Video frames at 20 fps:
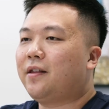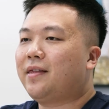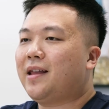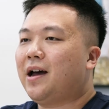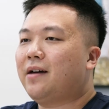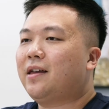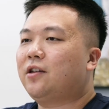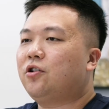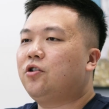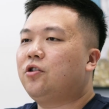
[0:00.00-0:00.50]
All right,
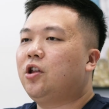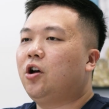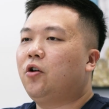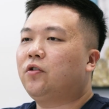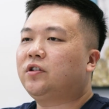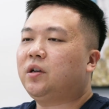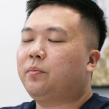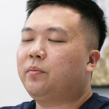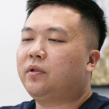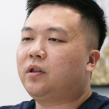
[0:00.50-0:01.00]
now that you
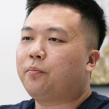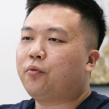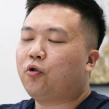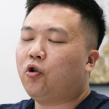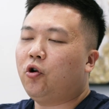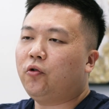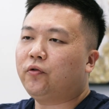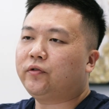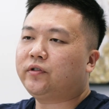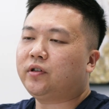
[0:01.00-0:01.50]
know some of the
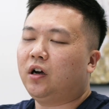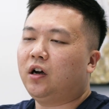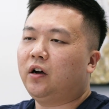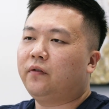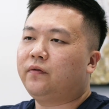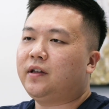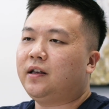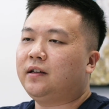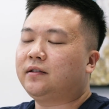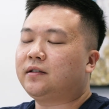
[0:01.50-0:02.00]
pros
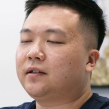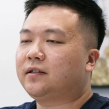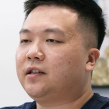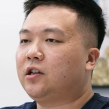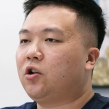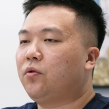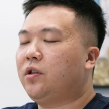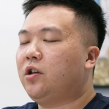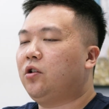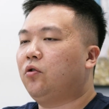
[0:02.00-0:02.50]
of these
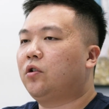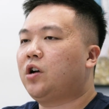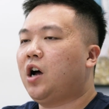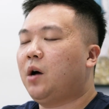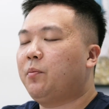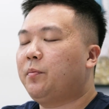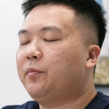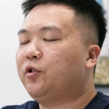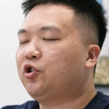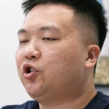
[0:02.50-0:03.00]
single needle
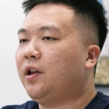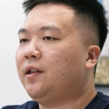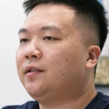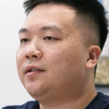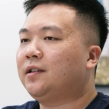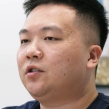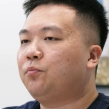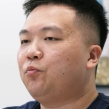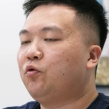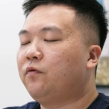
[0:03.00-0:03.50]
combo
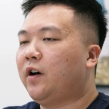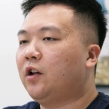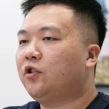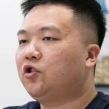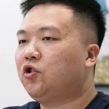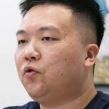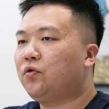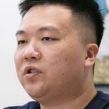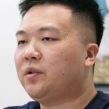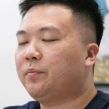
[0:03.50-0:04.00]
machines, let's move
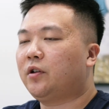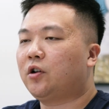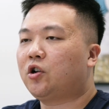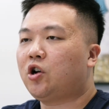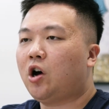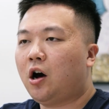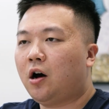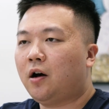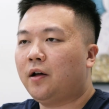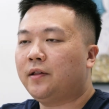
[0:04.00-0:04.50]
on to some of the
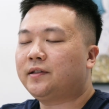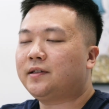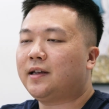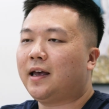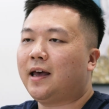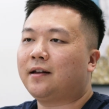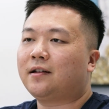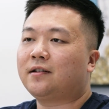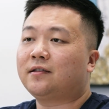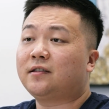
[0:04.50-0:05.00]
cons
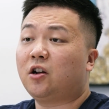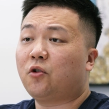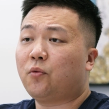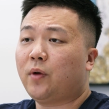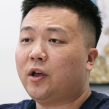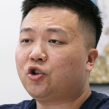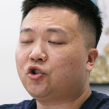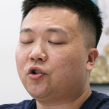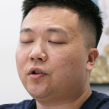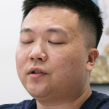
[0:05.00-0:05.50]
and
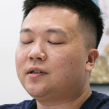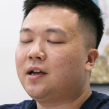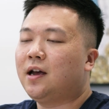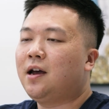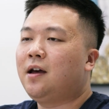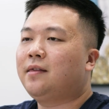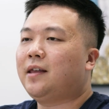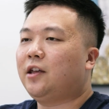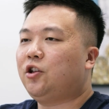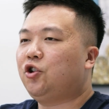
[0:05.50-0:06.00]
considerations
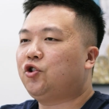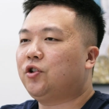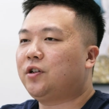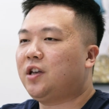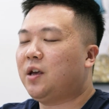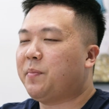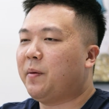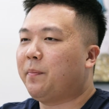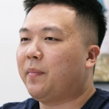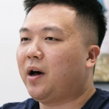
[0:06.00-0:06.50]
that you
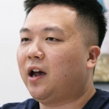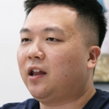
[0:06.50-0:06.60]
should keep in